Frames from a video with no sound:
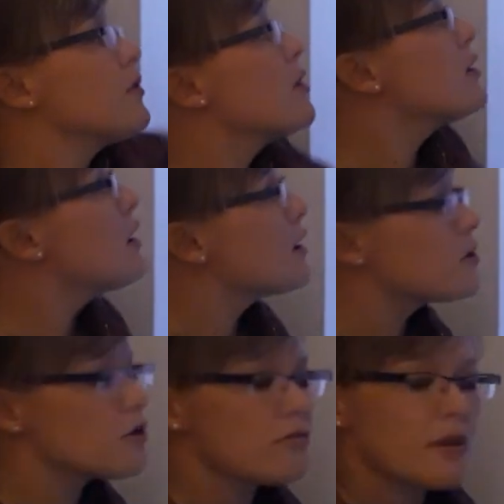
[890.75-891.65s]
you're
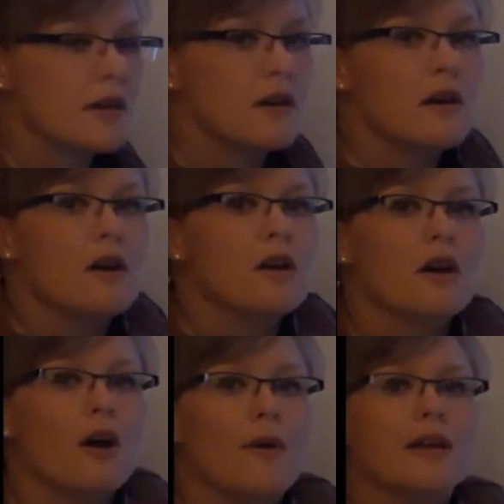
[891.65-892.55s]
not sure,
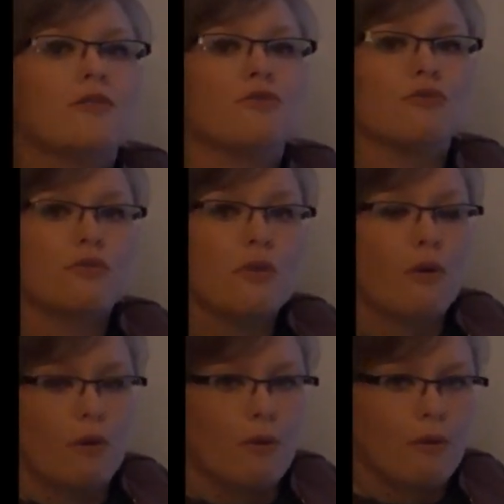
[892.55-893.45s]
go and
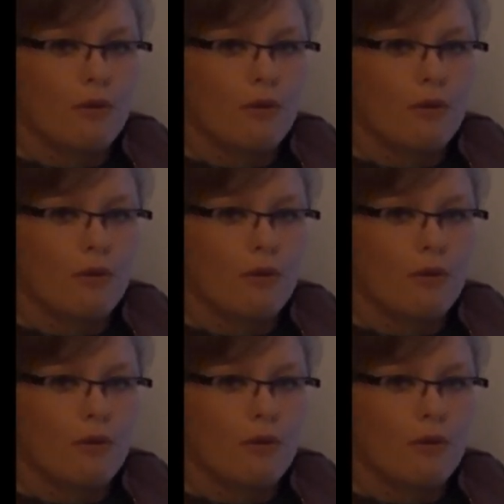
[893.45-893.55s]
draw